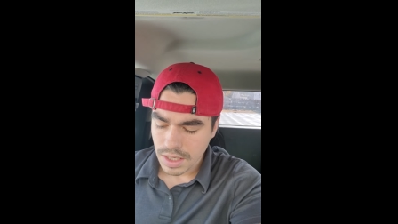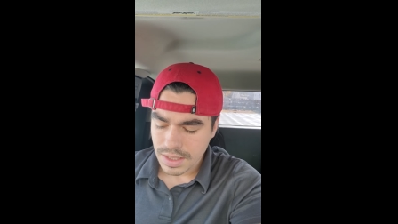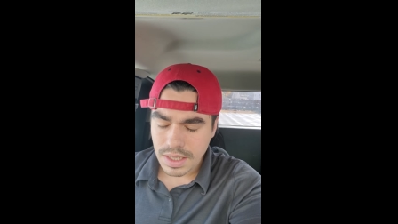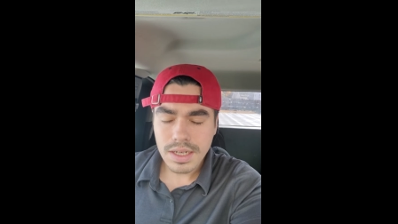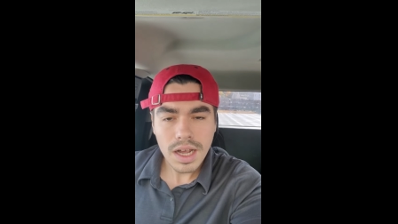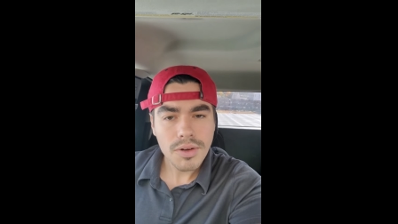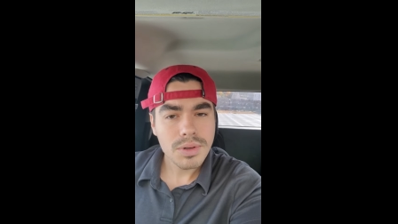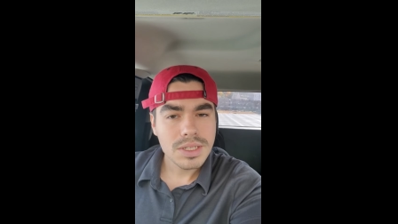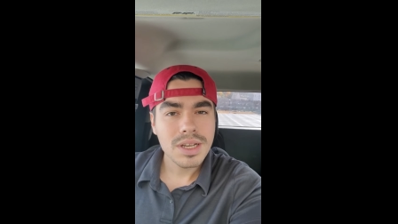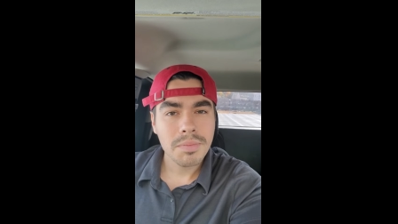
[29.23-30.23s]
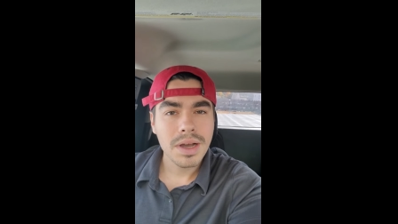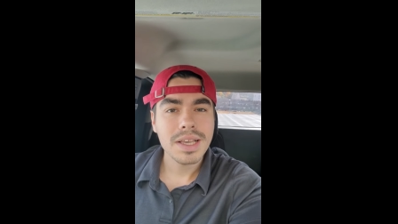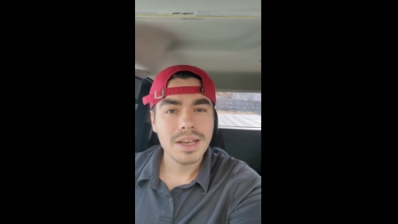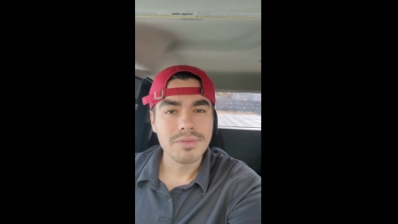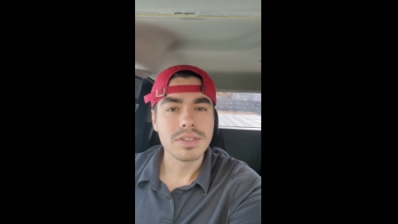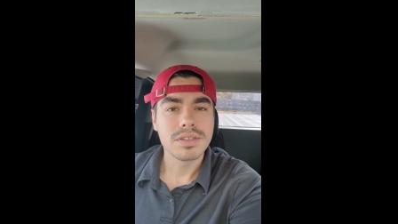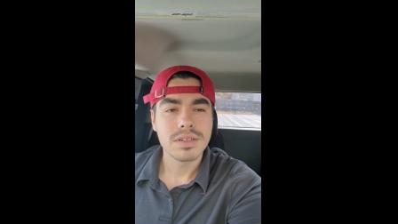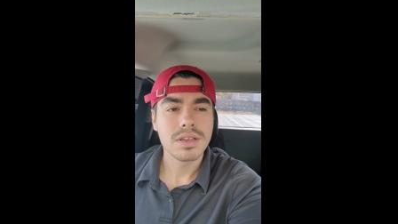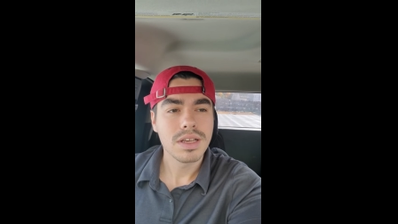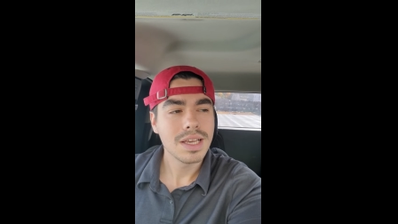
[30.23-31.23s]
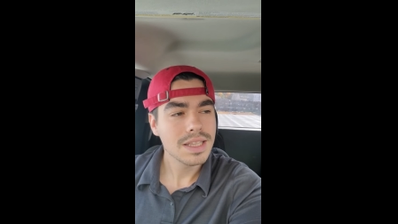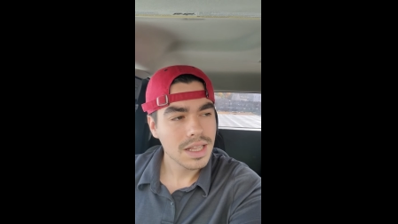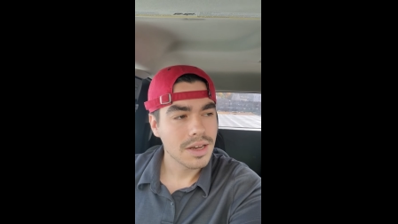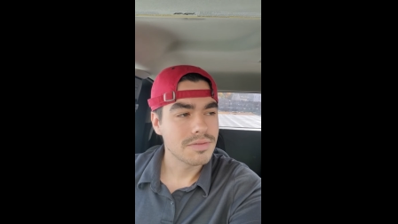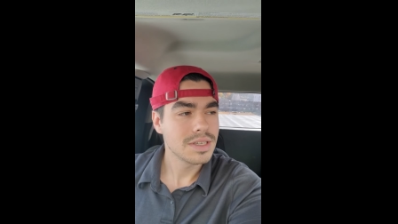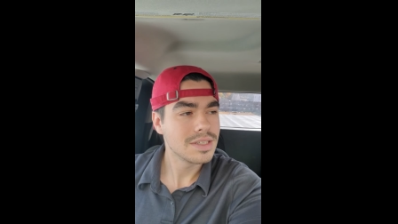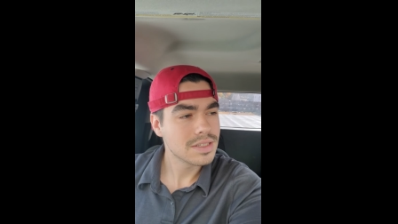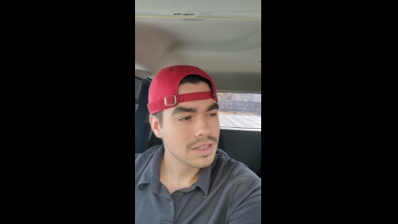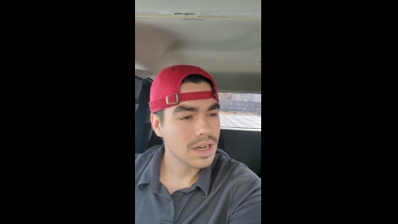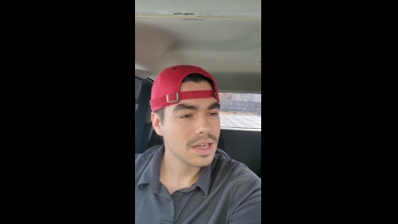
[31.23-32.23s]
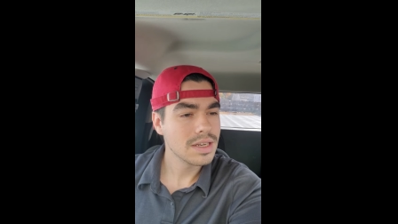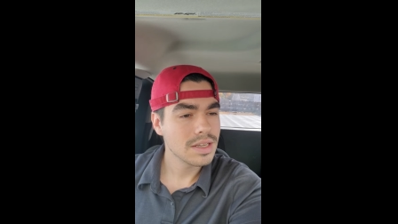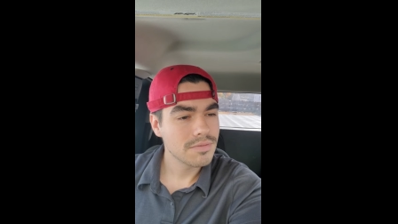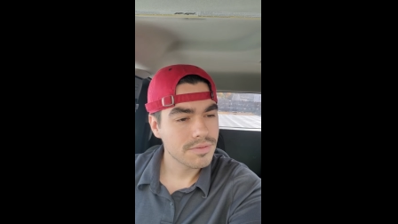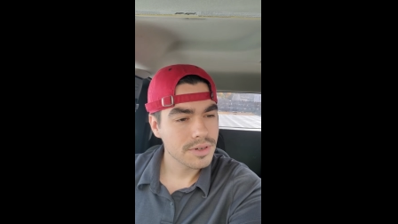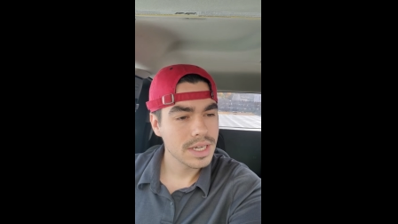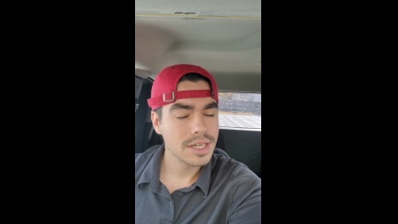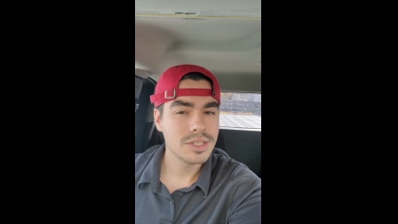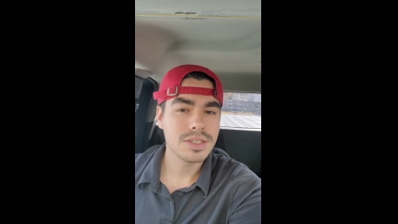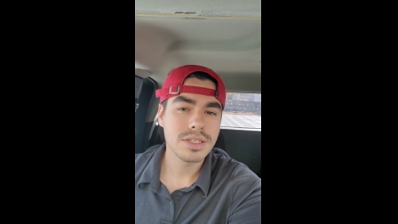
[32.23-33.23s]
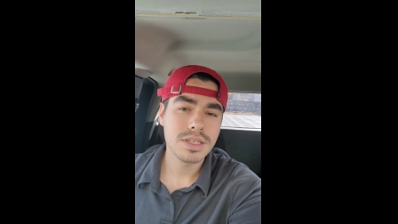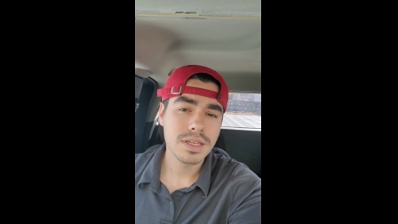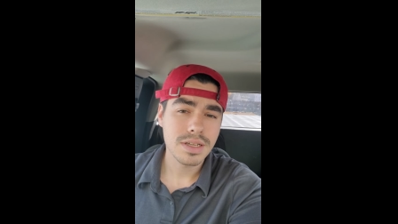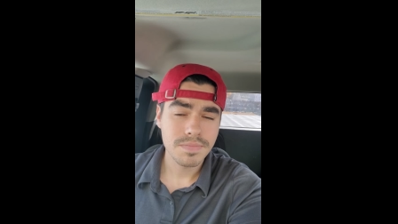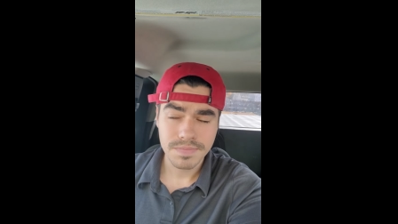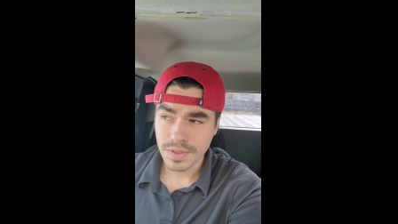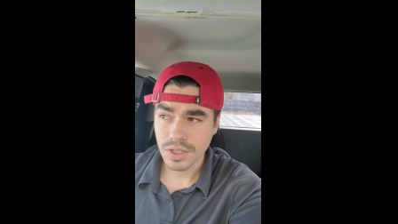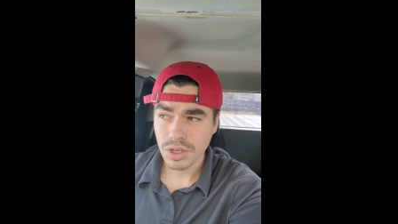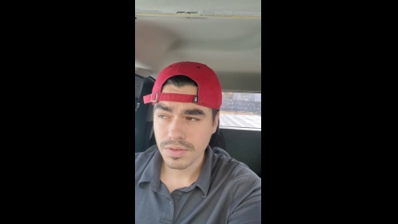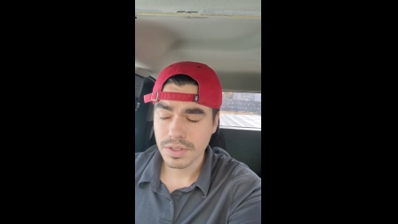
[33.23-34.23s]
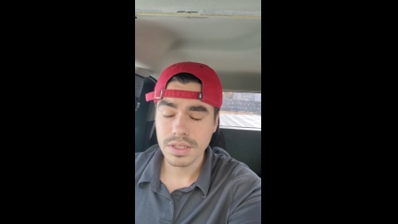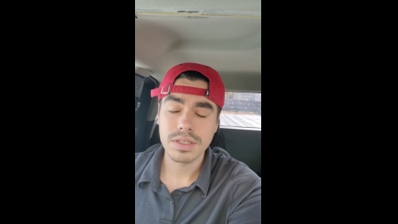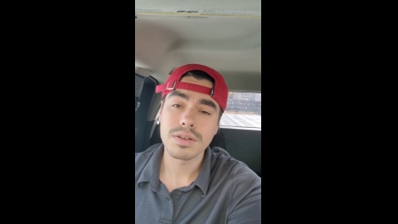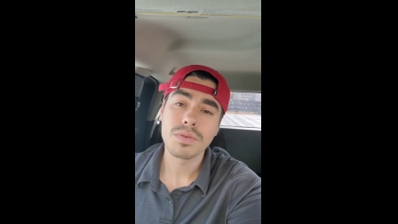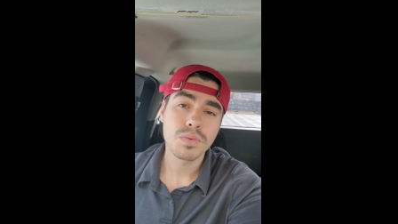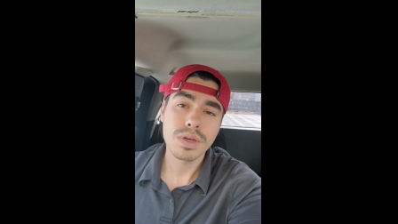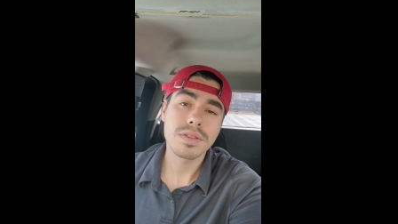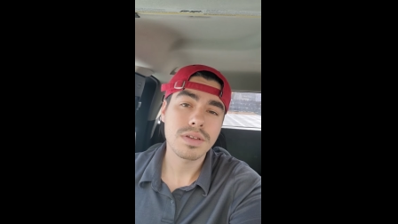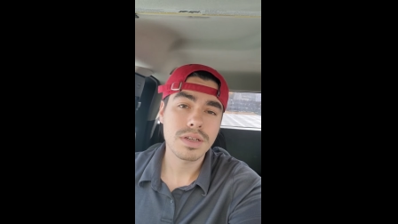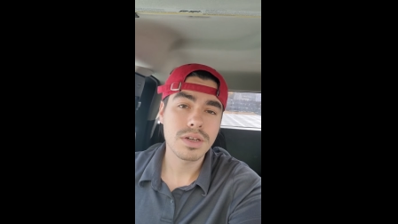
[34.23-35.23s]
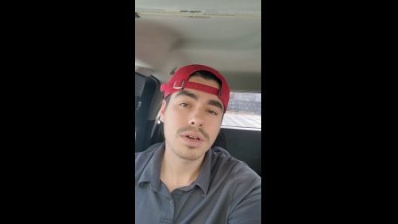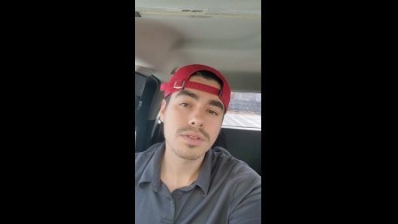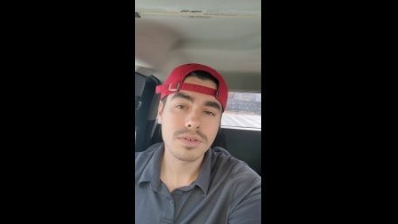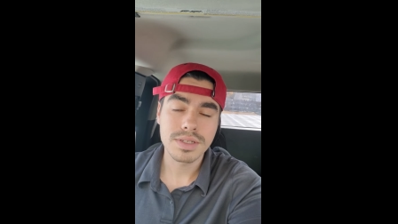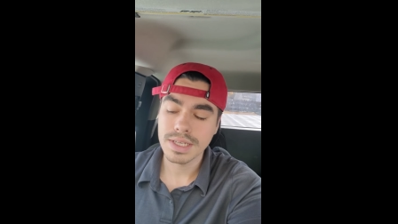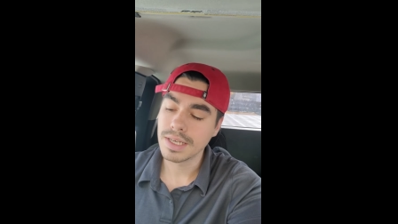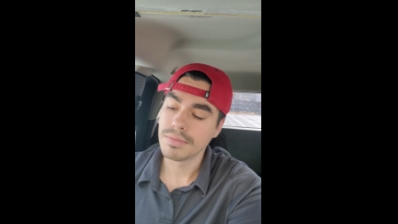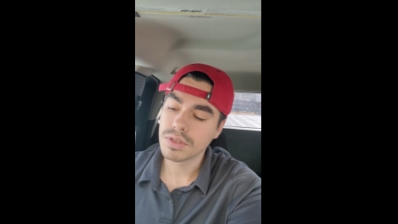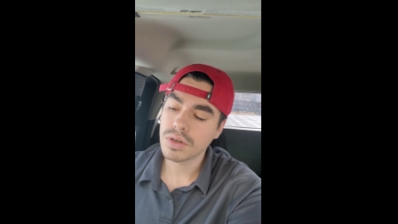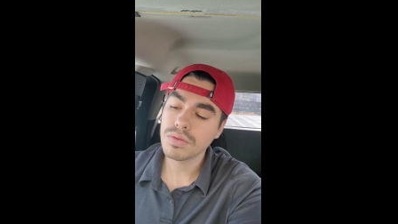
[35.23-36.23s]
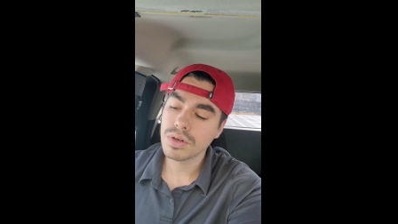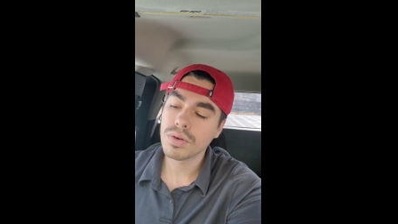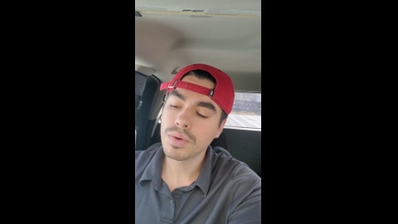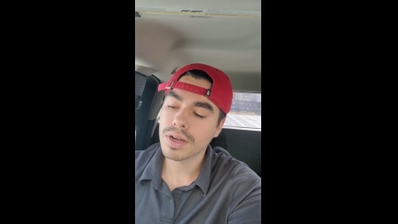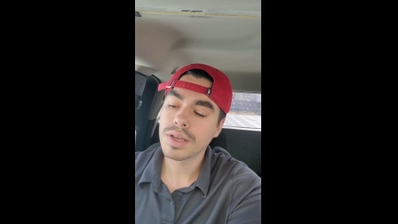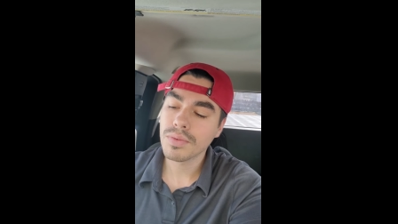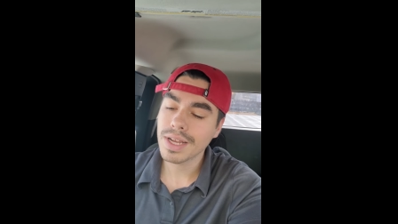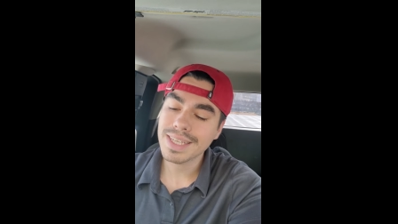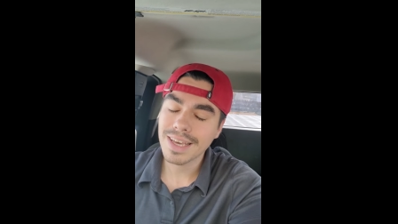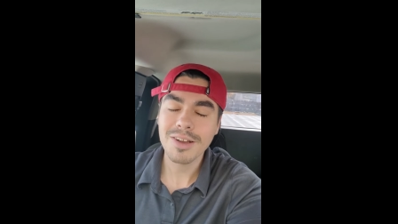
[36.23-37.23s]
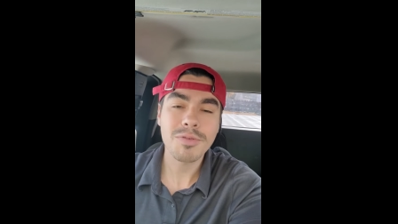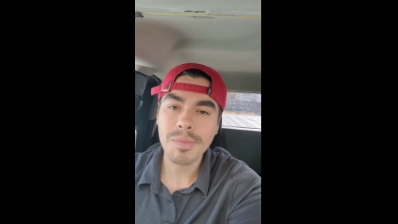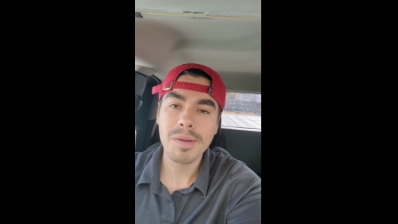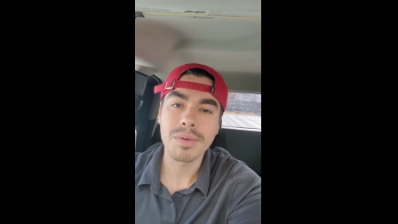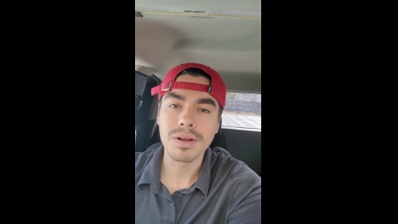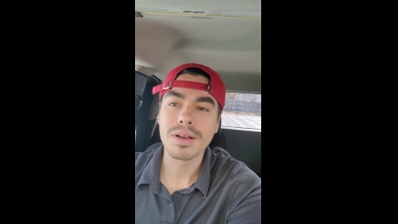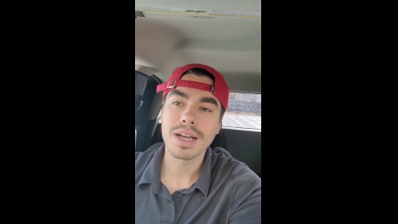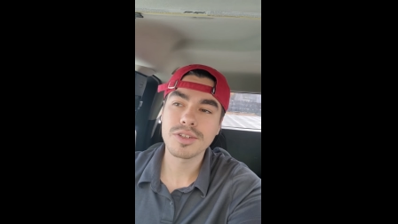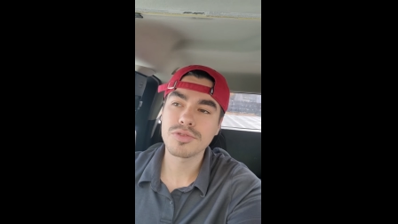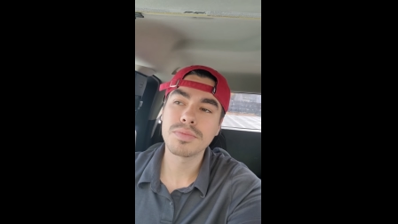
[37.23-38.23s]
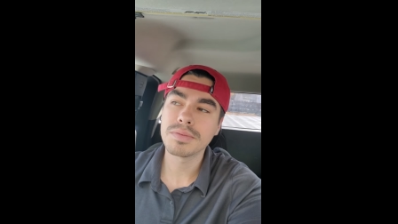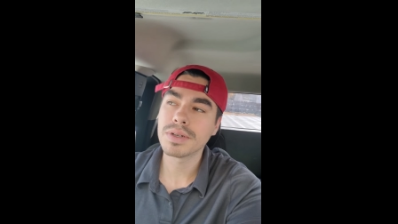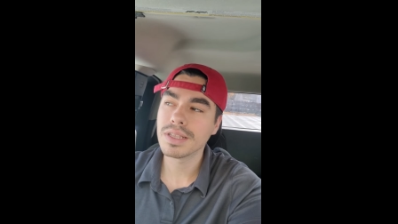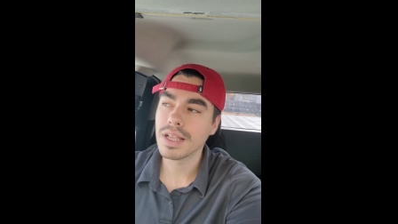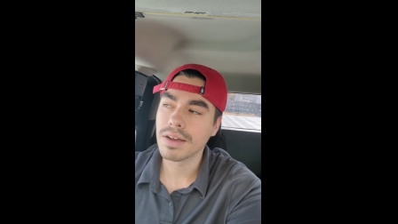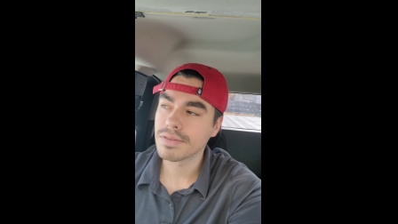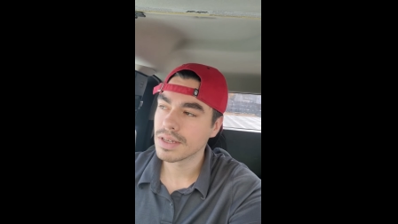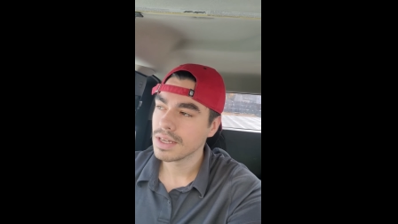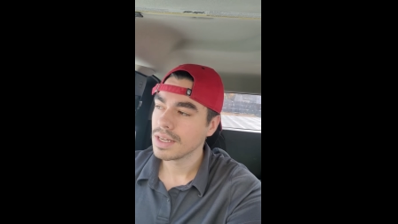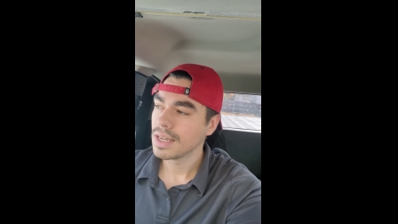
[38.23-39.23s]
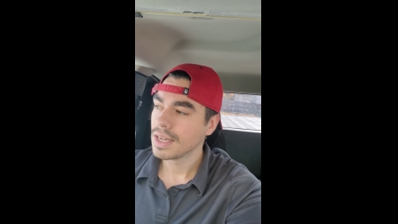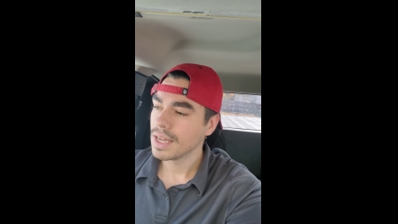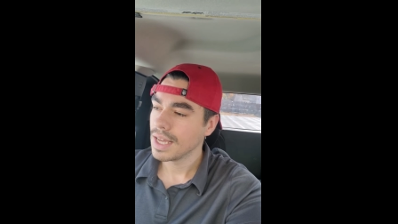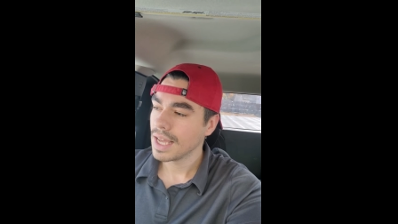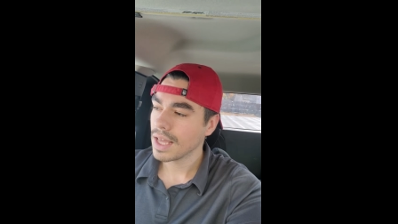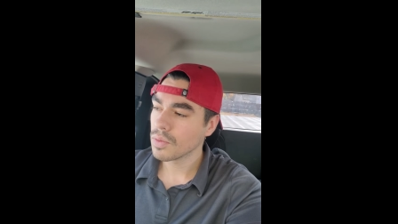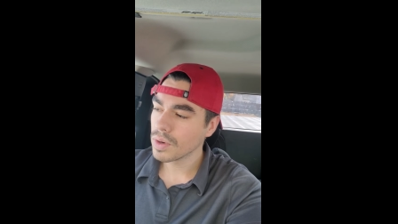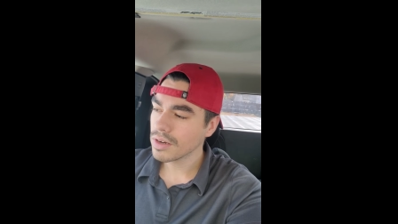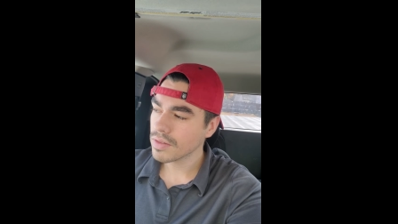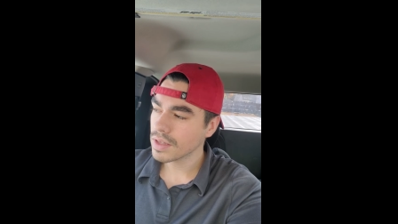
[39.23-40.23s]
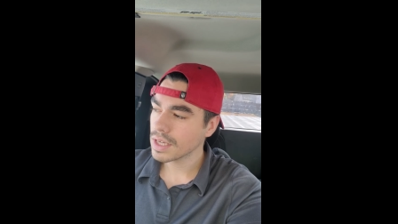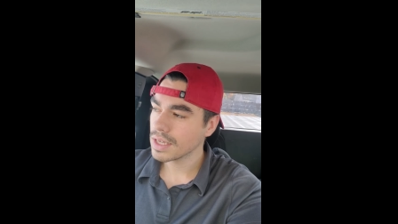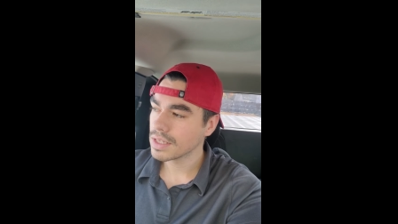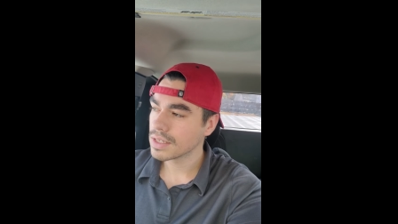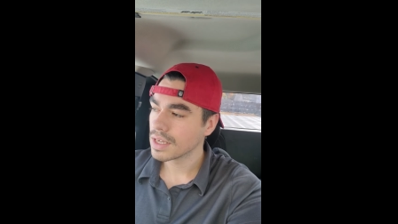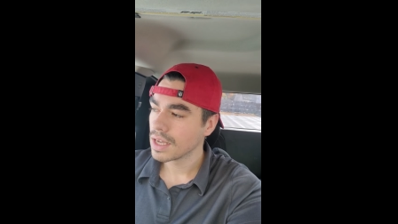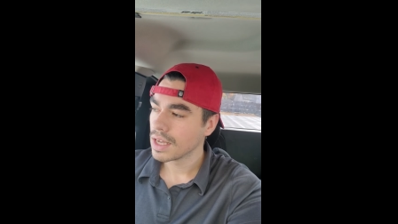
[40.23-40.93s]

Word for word: did not re sign Mike Evans. He left. He signed in free agency this offseason with another team. Don't know where he went. Can't remember. I just remember he left. And the weird thing is,